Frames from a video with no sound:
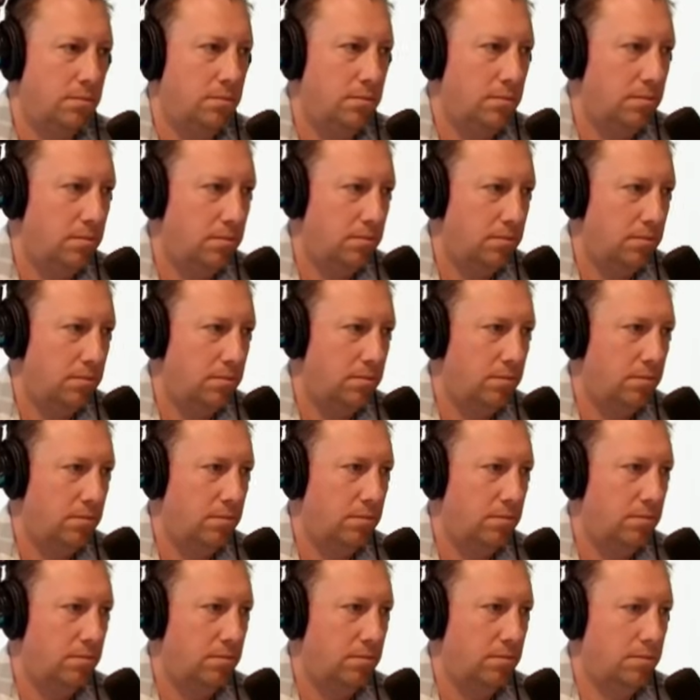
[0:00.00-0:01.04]

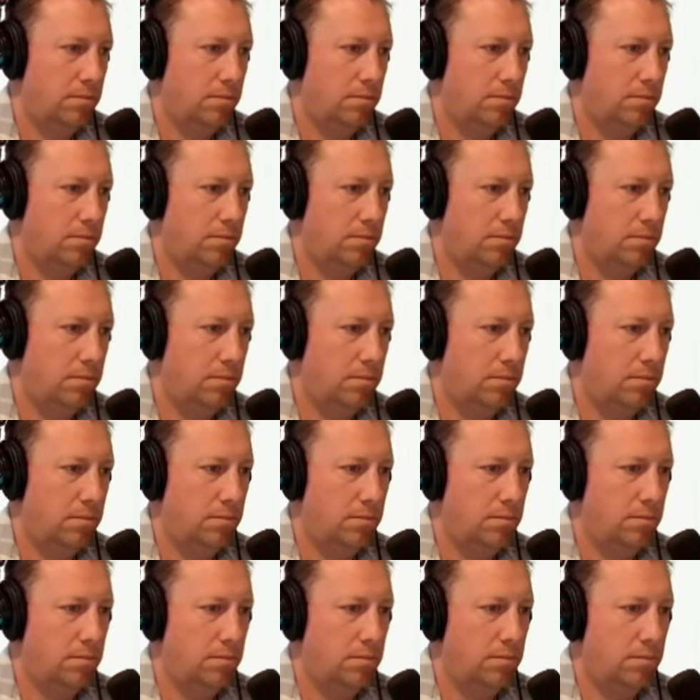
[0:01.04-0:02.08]

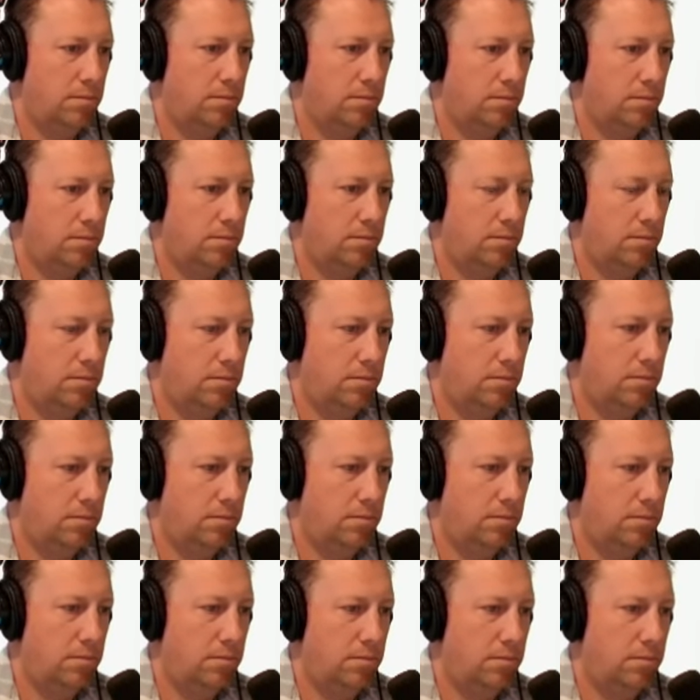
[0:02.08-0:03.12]

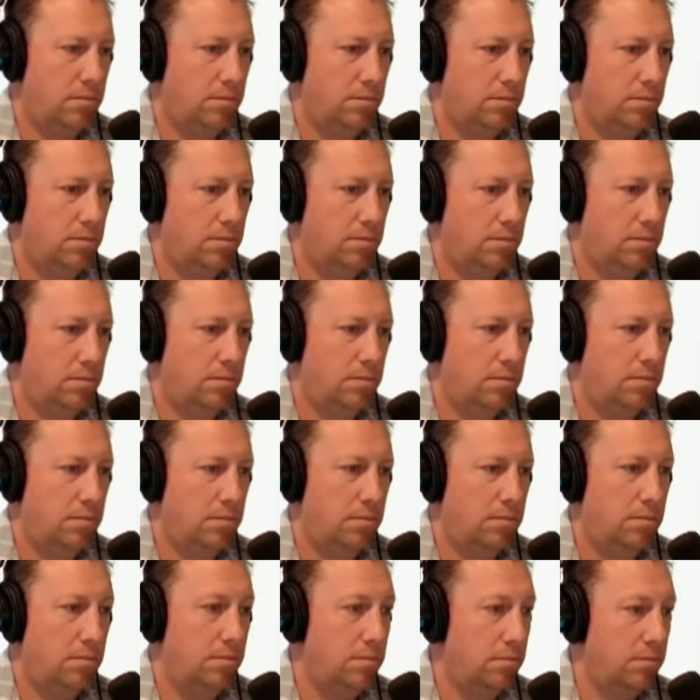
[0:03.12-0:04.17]

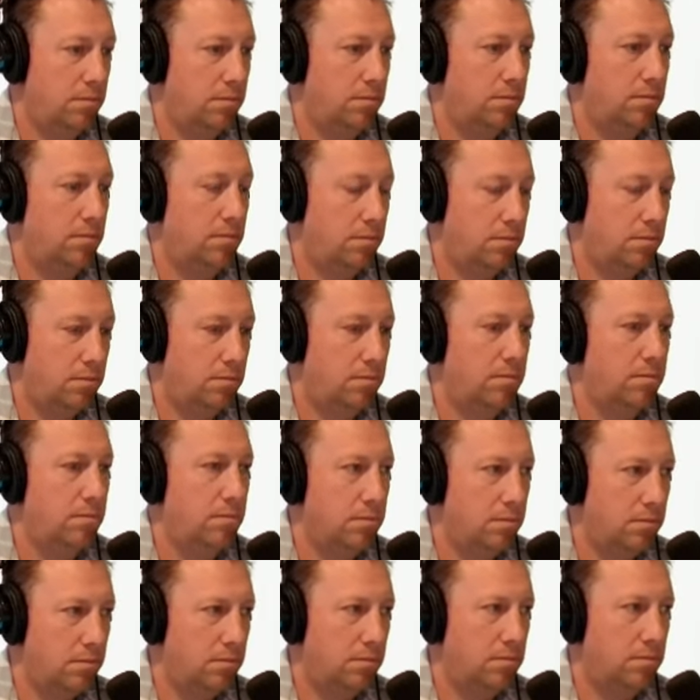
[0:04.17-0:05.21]

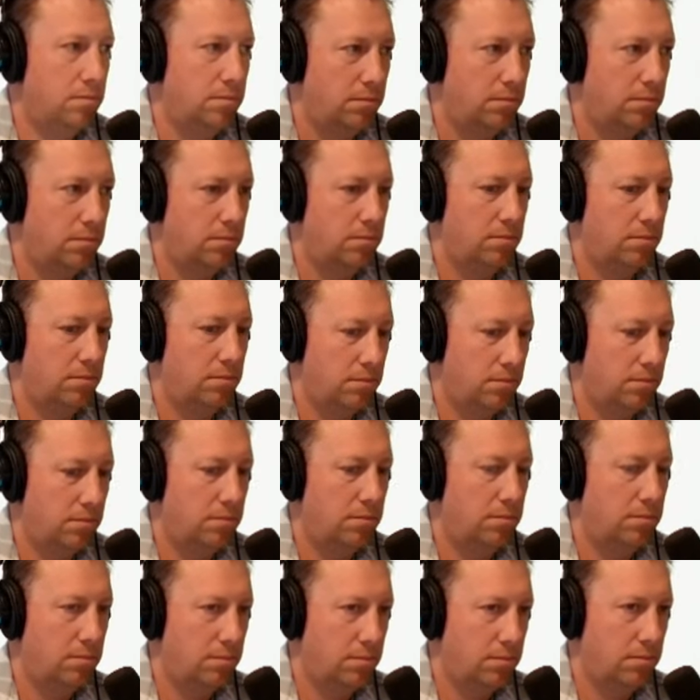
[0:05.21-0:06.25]

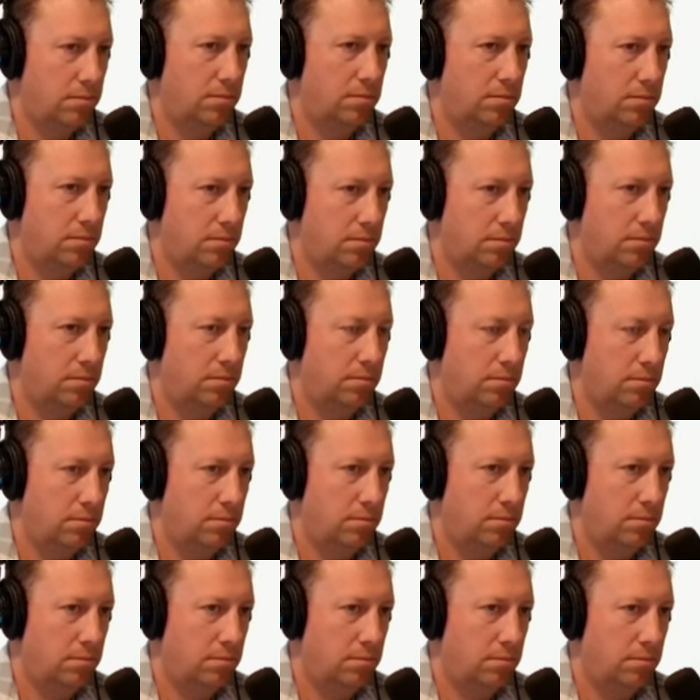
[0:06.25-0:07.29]

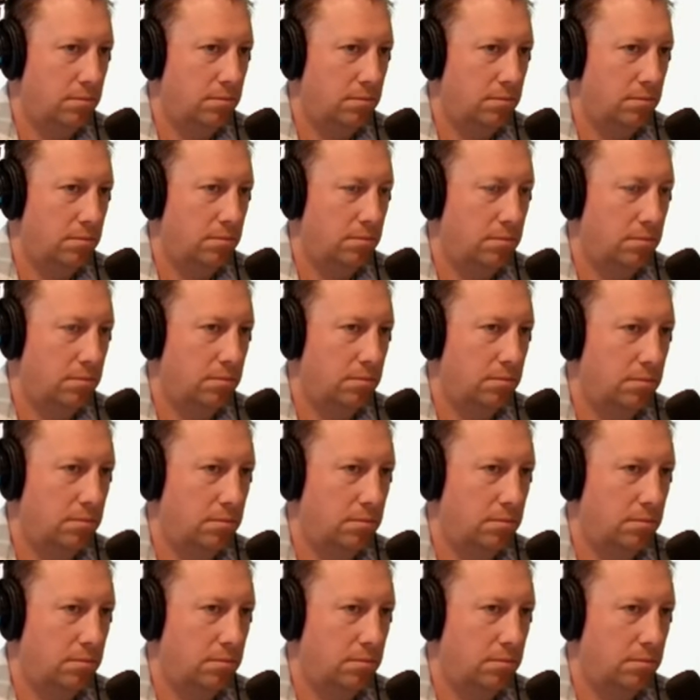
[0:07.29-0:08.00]
This person isn't speaking.